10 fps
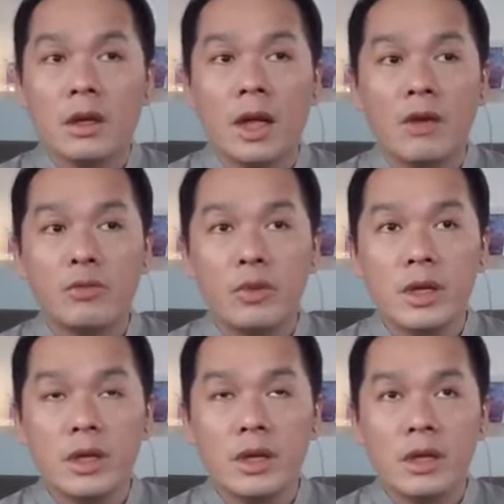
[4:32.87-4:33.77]
have
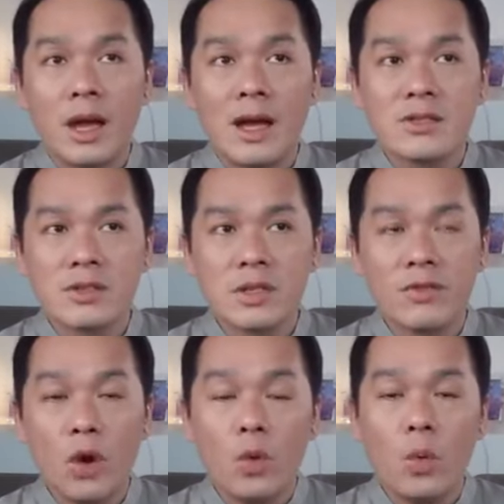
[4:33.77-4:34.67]
we asked
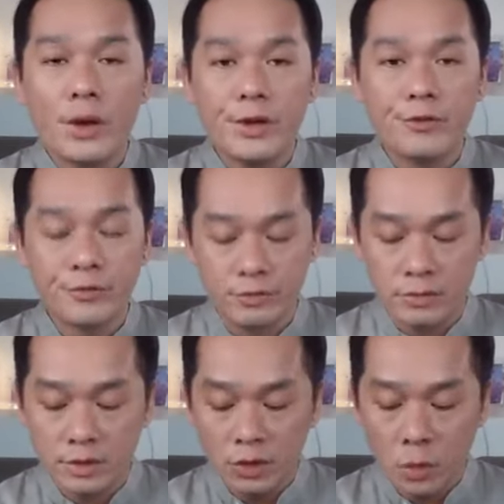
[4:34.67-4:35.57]
ourselves, oh, what if?
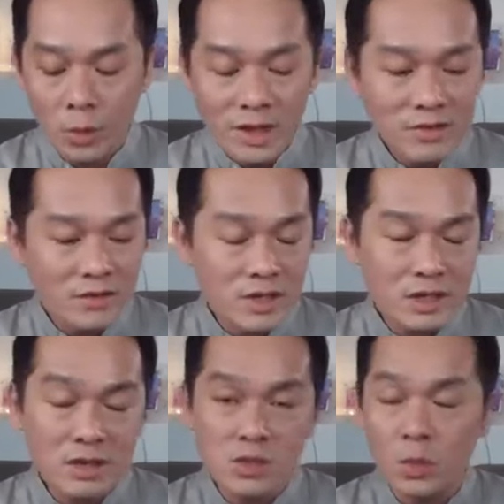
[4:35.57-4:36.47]
You know, what if I've
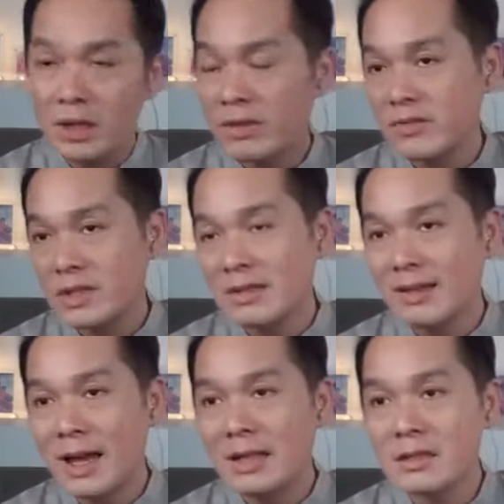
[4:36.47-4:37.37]
done this? What if I've
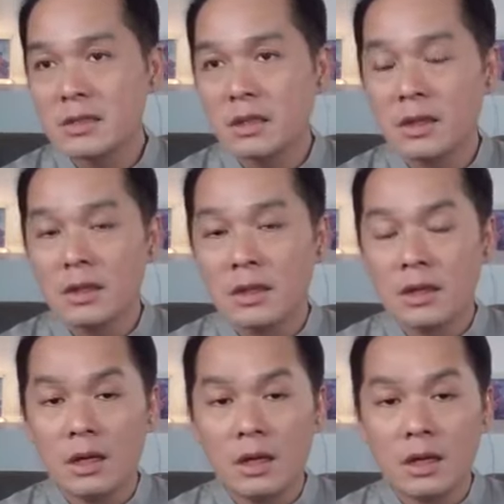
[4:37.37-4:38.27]
done that?
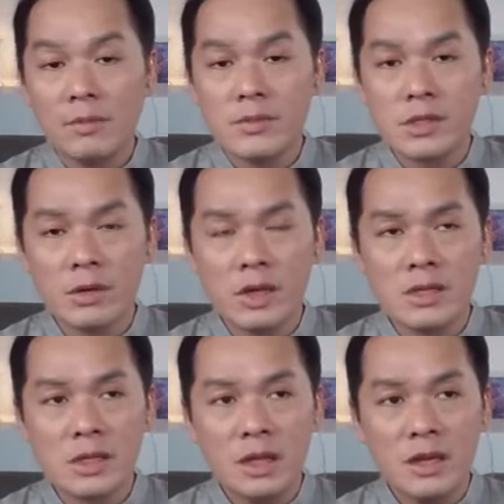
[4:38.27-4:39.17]
So
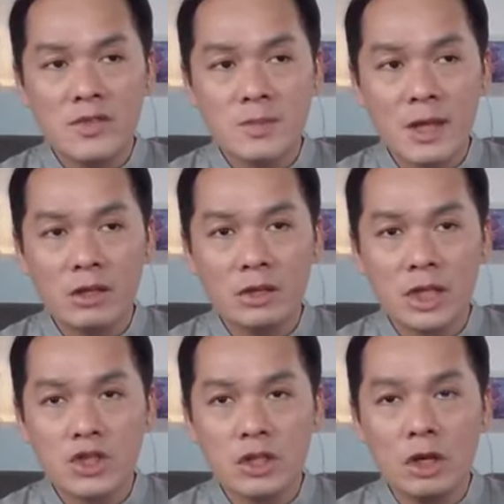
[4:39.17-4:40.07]
it's a lot of
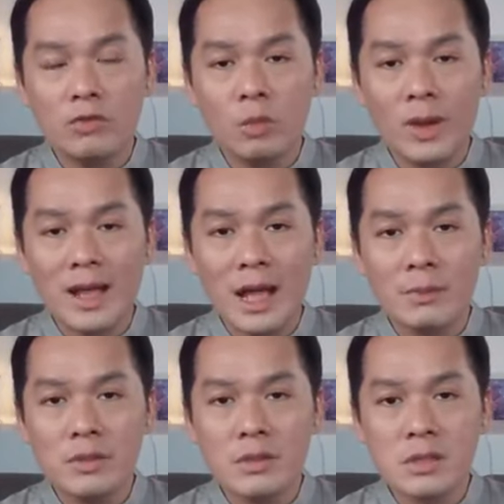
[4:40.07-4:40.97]
speculation of what
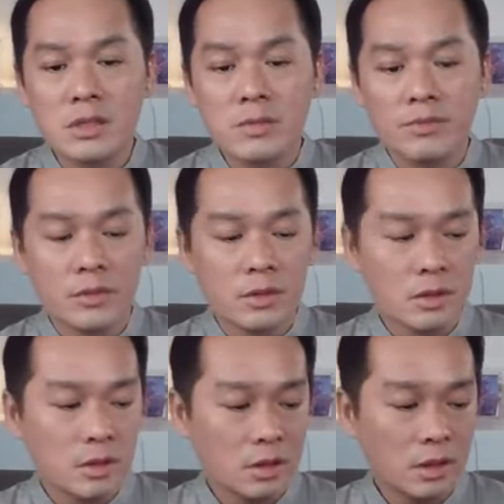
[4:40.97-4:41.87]
happens
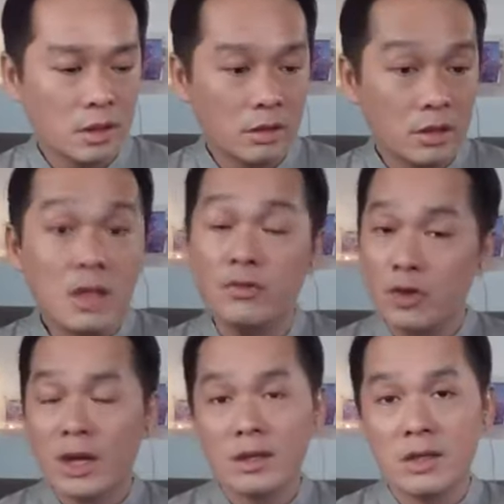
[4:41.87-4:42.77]
if
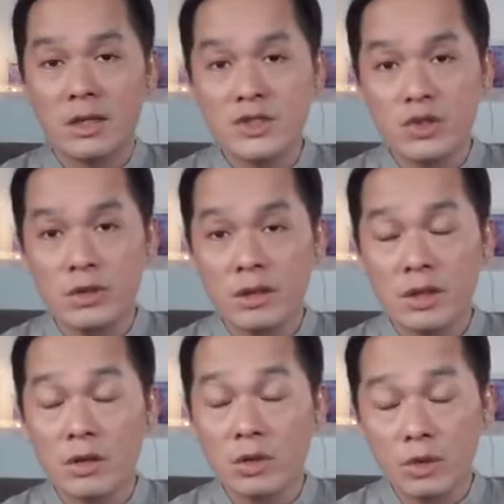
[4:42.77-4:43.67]
you had done a certain
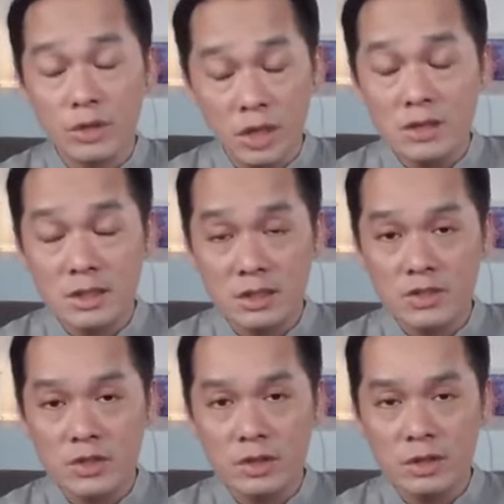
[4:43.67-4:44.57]
thing or not done
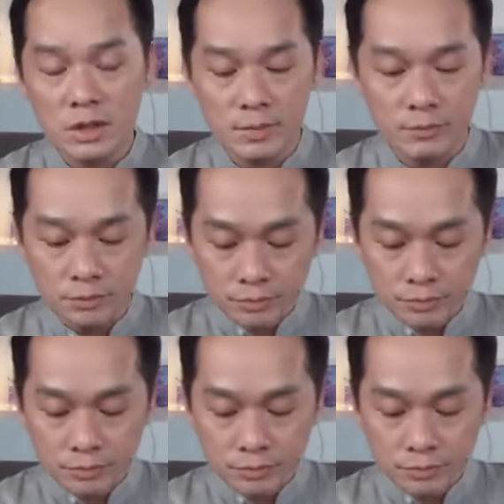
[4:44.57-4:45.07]
a certain thing.